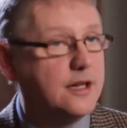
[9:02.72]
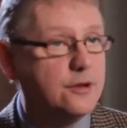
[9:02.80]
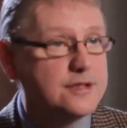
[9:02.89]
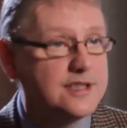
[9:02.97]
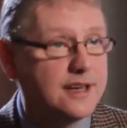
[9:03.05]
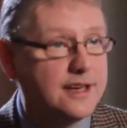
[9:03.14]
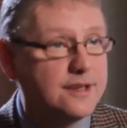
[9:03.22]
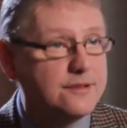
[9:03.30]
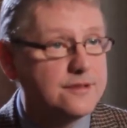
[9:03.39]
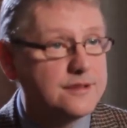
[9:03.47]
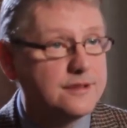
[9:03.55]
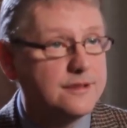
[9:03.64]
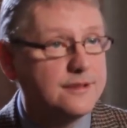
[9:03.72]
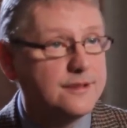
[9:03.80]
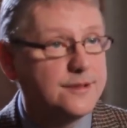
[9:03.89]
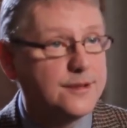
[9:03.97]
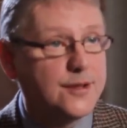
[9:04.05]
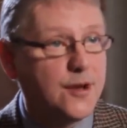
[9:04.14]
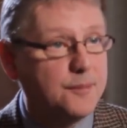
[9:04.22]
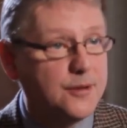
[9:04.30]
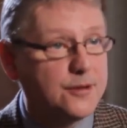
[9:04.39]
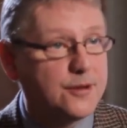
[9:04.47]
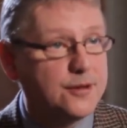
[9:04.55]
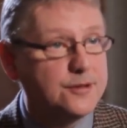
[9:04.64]
allow Syrians to come
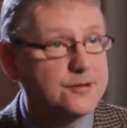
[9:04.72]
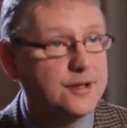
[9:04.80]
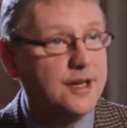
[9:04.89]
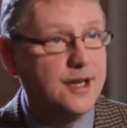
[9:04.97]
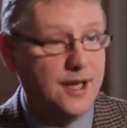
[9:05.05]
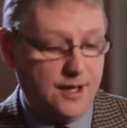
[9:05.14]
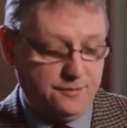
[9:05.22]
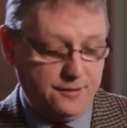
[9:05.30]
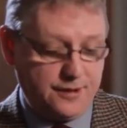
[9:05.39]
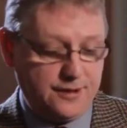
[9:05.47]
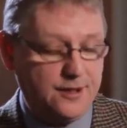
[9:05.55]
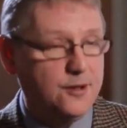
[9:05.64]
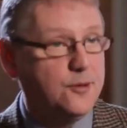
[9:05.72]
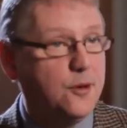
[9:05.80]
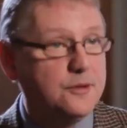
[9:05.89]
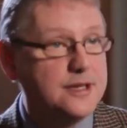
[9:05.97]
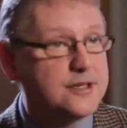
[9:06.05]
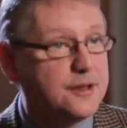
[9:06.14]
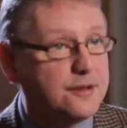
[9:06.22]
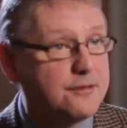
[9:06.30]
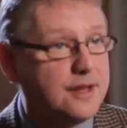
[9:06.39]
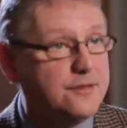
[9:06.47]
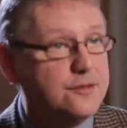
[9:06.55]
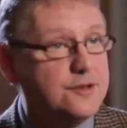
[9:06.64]
to our country, if we can allow all these other
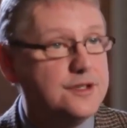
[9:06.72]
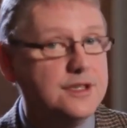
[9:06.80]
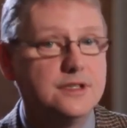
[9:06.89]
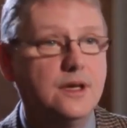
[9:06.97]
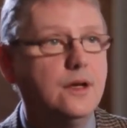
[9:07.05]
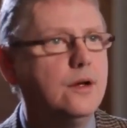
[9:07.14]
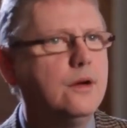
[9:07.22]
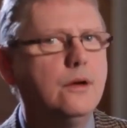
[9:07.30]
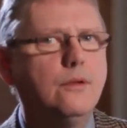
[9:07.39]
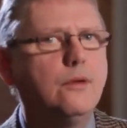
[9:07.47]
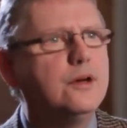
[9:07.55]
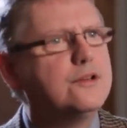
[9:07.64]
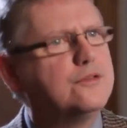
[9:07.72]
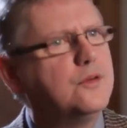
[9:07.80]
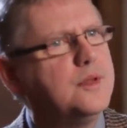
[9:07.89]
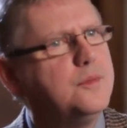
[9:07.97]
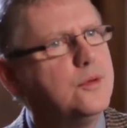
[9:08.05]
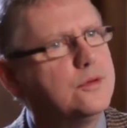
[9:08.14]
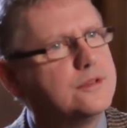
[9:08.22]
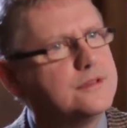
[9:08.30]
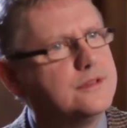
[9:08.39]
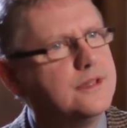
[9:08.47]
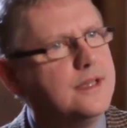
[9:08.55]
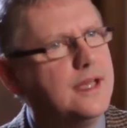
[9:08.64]
refugees, what is wrong with
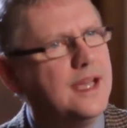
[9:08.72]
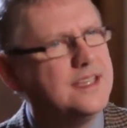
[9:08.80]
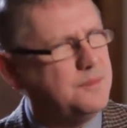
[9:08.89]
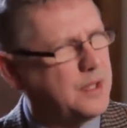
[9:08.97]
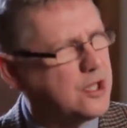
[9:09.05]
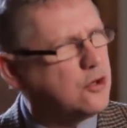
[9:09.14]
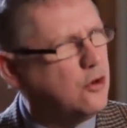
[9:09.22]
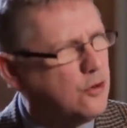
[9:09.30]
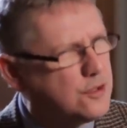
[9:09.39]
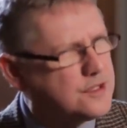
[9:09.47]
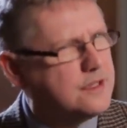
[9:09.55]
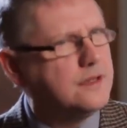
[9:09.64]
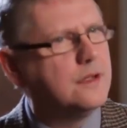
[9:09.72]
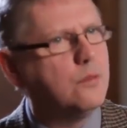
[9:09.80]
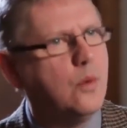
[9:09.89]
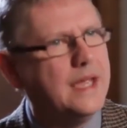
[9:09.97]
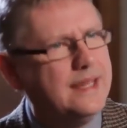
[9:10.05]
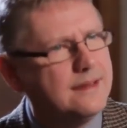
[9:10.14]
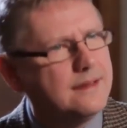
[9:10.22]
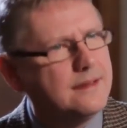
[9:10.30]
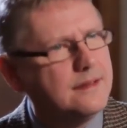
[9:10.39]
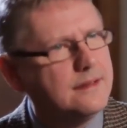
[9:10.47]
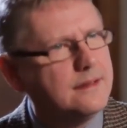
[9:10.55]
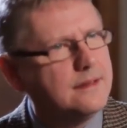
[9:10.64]
Boers? Is it because they're white?
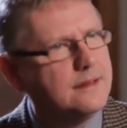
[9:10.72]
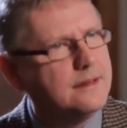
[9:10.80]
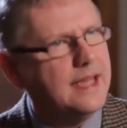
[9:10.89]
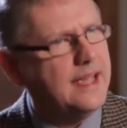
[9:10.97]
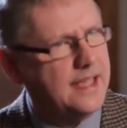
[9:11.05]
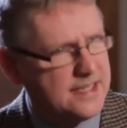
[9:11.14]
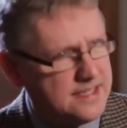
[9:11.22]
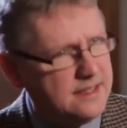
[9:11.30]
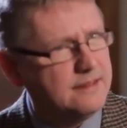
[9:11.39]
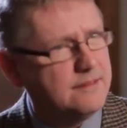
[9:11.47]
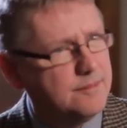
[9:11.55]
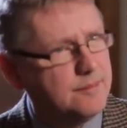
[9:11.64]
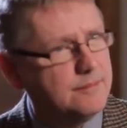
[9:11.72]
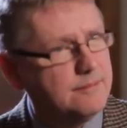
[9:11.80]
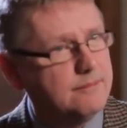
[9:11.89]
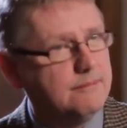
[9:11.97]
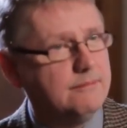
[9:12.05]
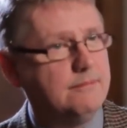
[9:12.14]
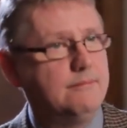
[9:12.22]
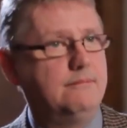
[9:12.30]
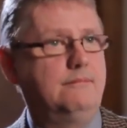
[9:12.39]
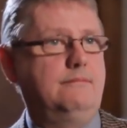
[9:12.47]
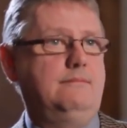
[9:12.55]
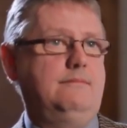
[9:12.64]
Is it?
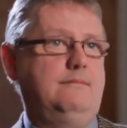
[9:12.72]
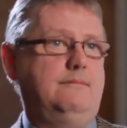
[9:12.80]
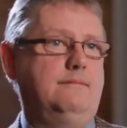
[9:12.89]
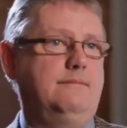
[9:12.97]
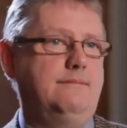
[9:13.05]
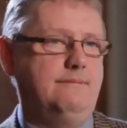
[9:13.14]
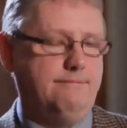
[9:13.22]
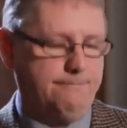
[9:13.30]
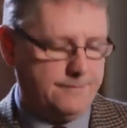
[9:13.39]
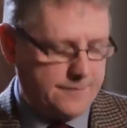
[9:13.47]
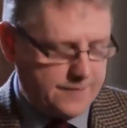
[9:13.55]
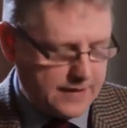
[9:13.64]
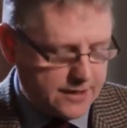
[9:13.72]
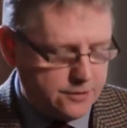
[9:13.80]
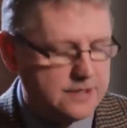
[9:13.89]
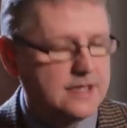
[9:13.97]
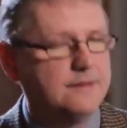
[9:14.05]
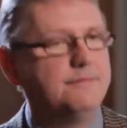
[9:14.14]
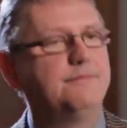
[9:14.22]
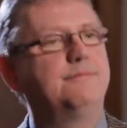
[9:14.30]
Thank you very much. Thank you, sir.